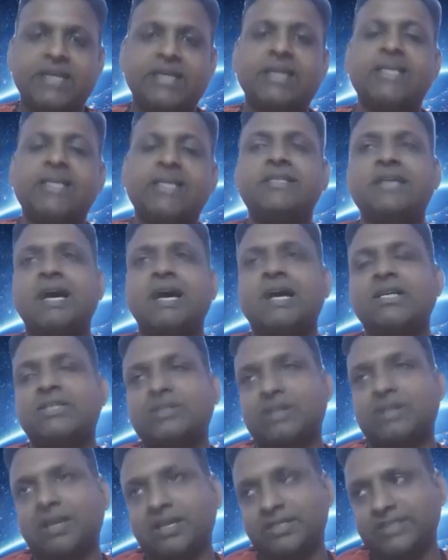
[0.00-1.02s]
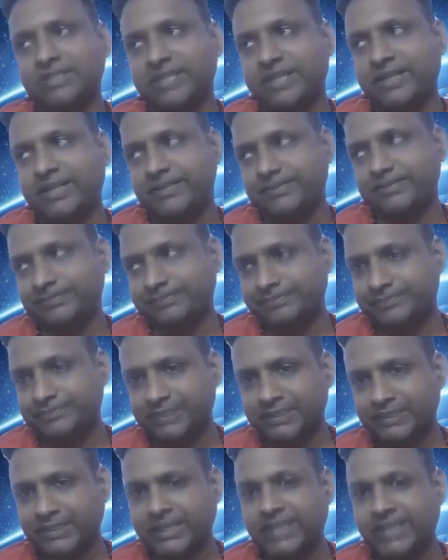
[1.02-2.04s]
Hence, astrology
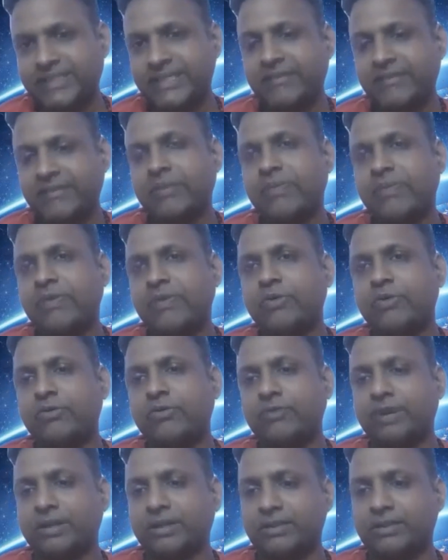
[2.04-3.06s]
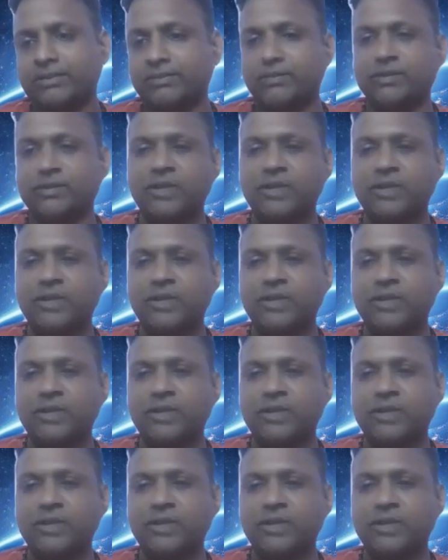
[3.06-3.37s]
teaching will be good for them.